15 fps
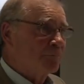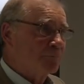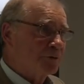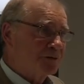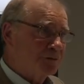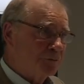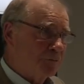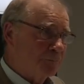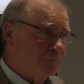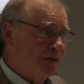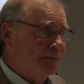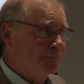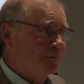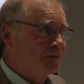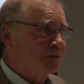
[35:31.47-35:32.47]
But there are
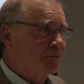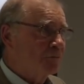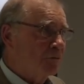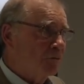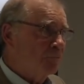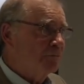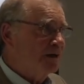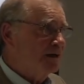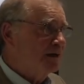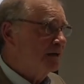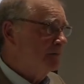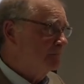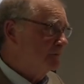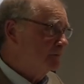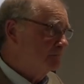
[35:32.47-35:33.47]
people that are
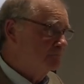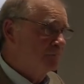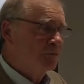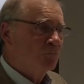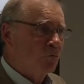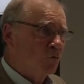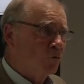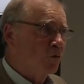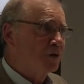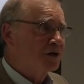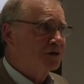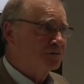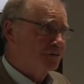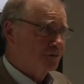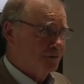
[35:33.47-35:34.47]
already
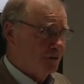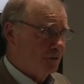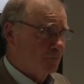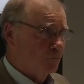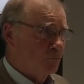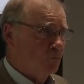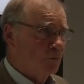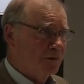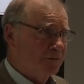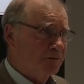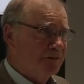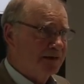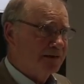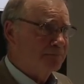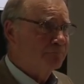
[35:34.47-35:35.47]
wanting to know whether
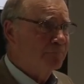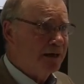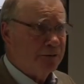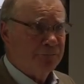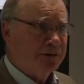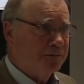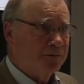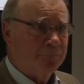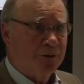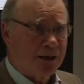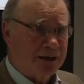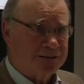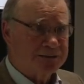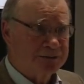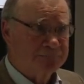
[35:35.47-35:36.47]
they can marry their
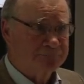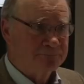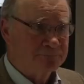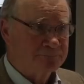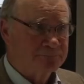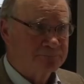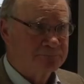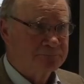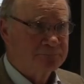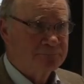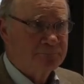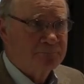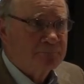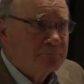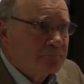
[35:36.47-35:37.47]
bots.
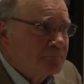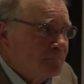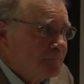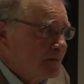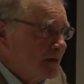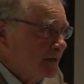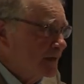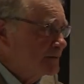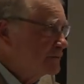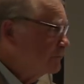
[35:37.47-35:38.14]
it's